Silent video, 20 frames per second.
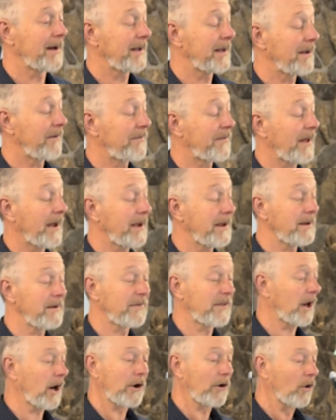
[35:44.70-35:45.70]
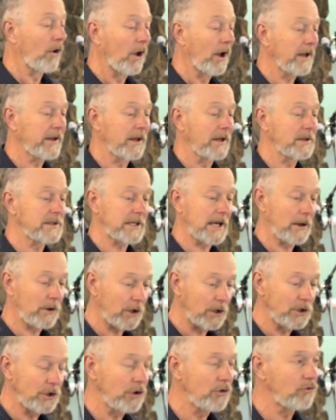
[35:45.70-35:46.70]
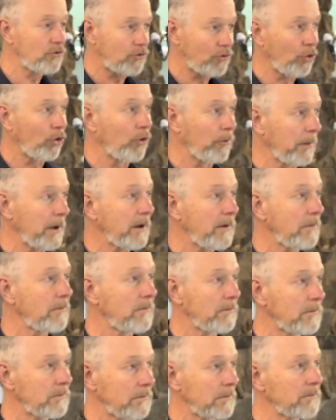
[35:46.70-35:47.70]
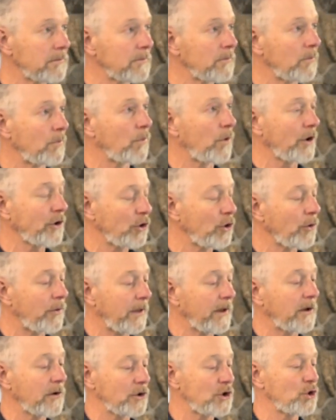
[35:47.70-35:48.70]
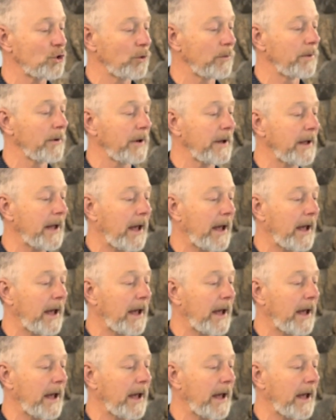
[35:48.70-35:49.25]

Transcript: If they don't like it, say, can you draw me what you think it should be?